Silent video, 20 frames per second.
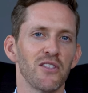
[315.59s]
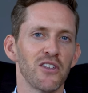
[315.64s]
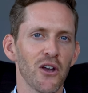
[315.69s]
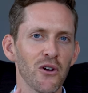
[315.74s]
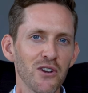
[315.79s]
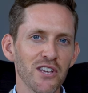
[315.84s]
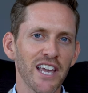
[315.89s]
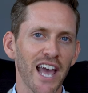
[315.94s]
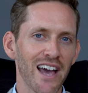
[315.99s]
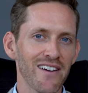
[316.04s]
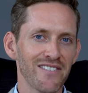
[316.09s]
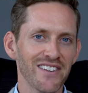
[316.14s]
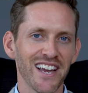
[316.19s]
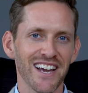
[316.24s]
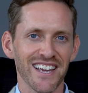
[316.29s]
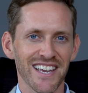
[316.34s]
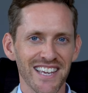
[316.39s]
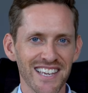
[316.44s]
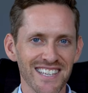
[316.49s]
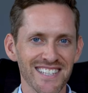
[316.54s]
The only
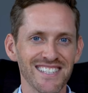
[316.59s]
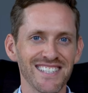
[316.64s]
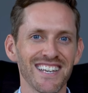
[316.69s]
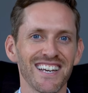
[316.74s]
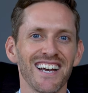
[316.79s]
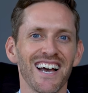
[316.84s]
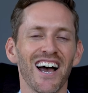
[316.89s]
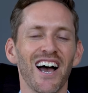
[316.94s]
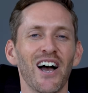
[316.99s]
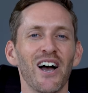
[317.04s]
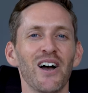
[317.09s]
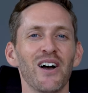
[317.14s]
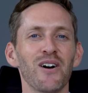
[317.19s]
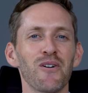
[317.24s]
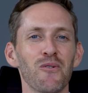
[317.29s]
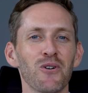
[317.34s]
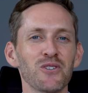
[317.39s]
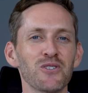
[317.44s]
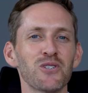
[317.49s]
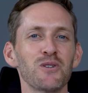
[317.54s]
caveat is
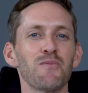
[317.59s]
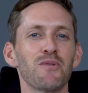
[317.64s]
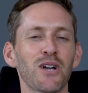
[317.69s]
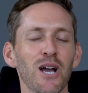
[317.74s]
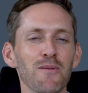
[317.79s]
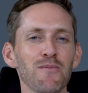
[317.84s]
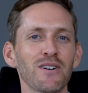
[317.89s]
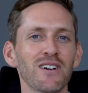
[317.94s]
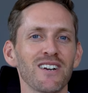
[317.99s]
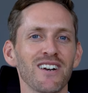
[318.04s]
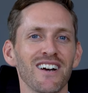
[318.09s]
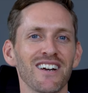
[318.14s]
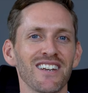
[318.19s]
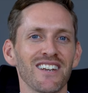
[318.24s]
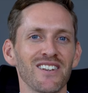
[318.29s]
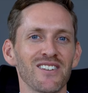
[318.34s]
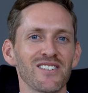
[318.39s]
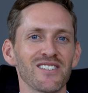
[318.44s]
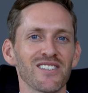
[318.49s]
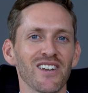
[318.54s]
once you become a
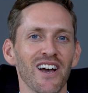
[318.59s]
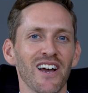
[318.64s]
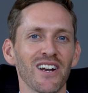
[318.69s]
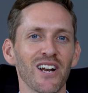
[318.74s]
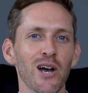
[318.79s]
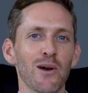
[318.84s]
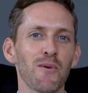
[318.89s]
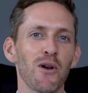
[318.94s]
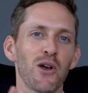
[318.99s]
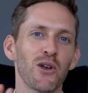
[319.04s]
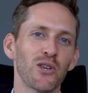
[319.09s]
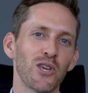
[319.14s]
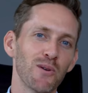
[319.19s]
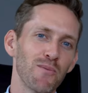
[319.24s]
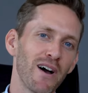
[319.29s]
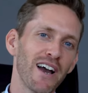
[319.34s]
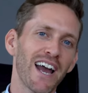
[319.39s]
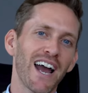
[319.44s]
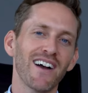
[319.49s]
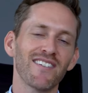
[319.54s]
client and you sign up,
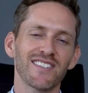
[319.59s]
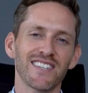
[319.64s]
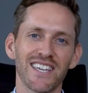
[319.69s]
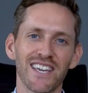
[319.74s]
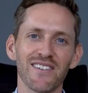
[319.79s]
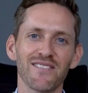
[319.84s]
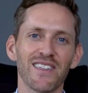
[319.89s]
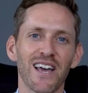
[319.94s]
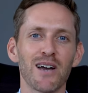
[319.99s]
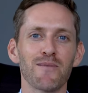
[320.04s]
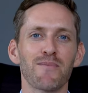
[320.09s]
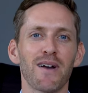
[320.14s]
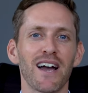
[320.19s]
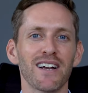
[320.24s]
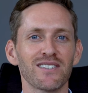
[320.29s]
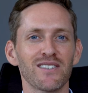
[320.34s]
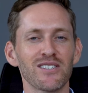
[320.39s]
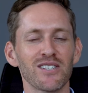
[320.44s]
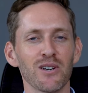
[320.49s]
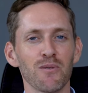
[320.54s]
you might have to give that
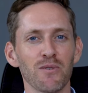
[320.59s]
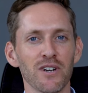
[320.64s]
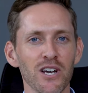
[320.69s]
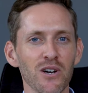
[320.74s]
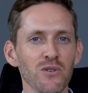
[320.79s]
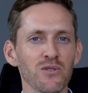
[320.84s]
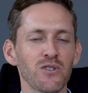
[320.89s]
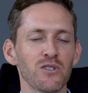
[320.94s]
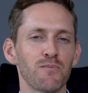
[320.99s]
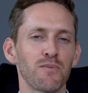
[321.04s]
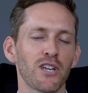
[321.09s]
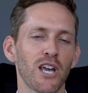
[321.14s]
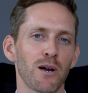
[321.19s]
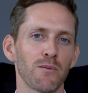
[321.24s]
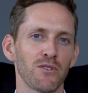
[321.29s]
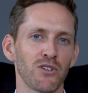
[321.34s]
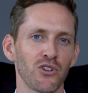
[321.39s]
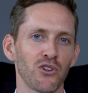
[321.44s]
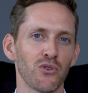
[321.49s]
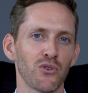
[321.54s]
back to someone else who's
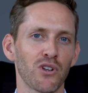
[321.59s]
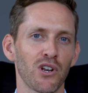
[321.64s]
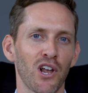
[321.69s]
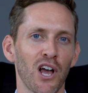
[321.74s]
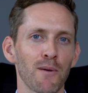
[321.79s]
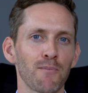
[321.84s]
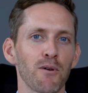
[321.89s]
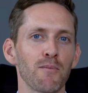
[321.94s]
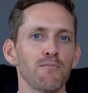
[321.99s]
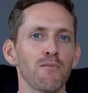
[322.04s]
becoming a new client.